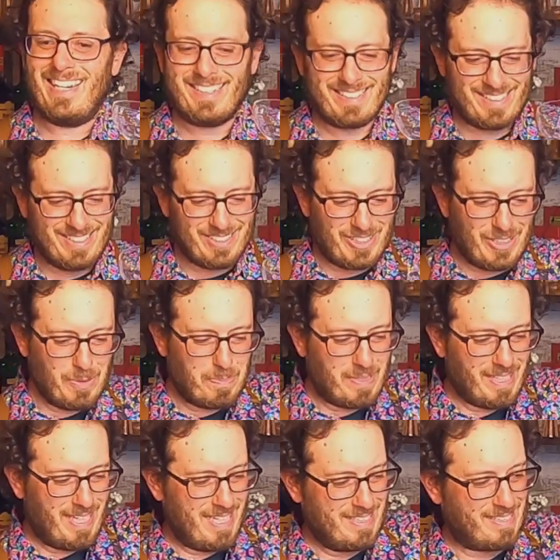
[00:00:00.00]
cocktail coupe
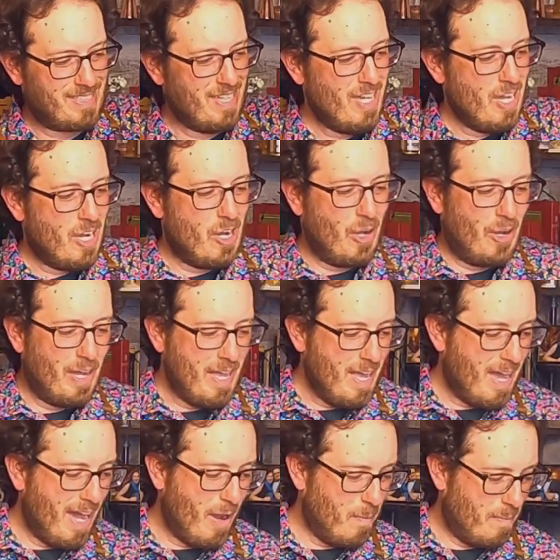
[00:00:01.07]
glass. Oh,
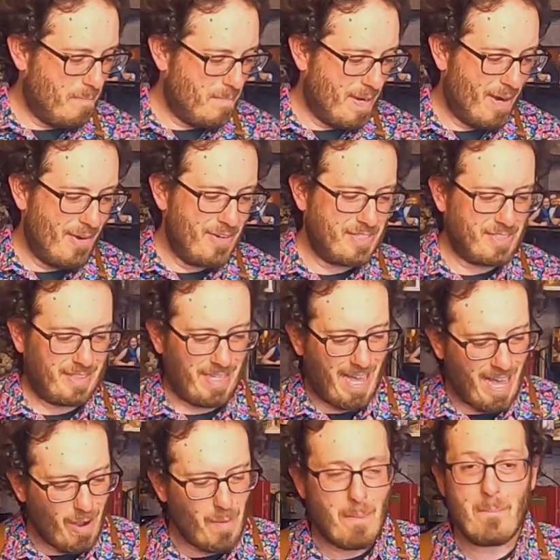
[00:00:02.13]
how embarrassing.
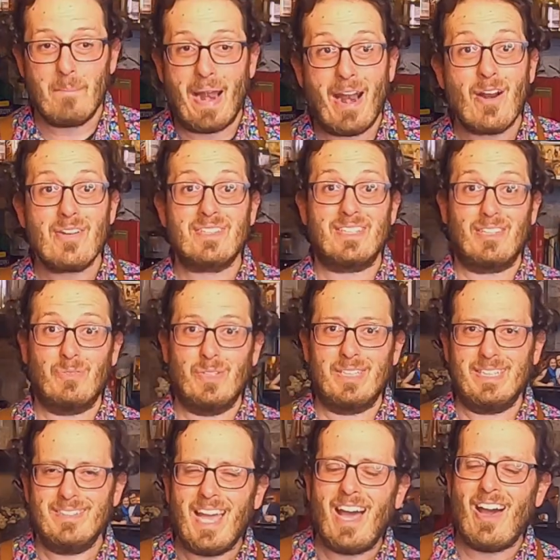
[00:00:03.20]
How embarrassing,
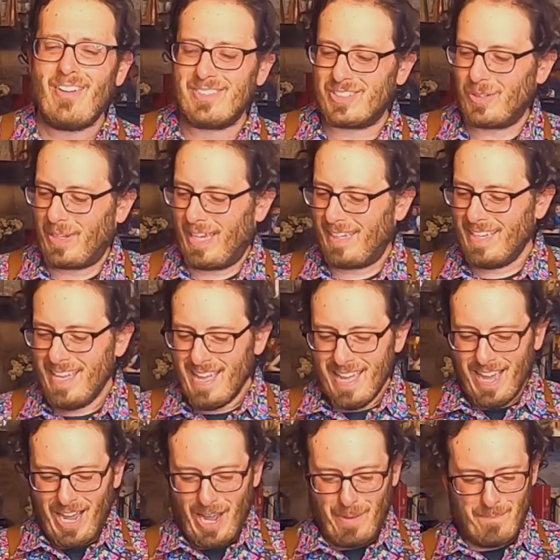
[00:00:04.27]
really. No, it's okay.
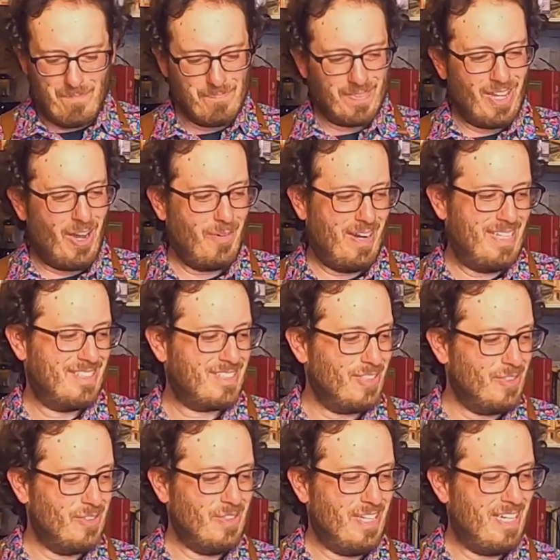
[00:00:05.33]
Um, all right,
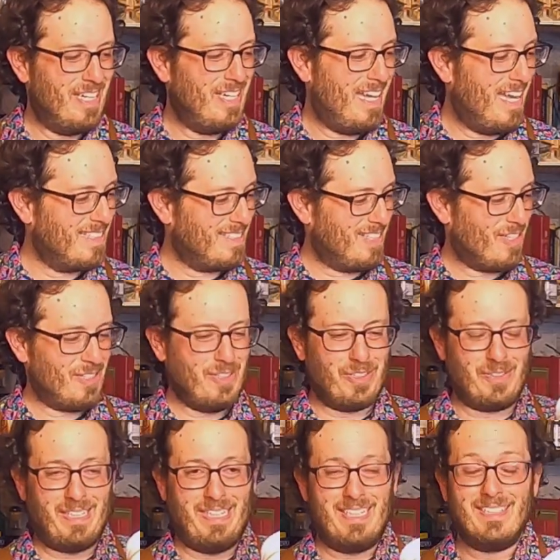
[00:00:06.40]
so uh, as another
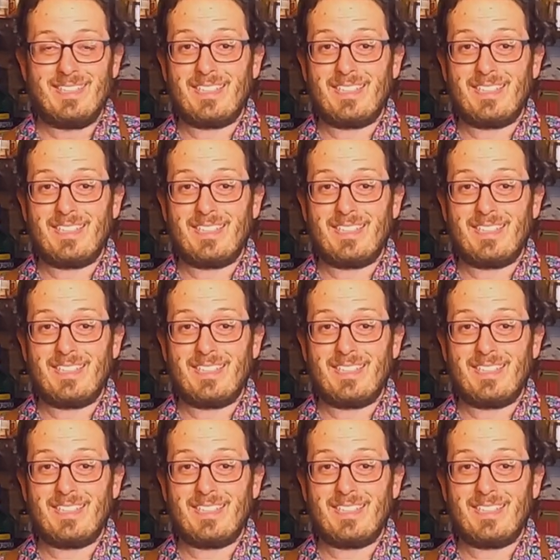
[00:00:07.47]
ingredient,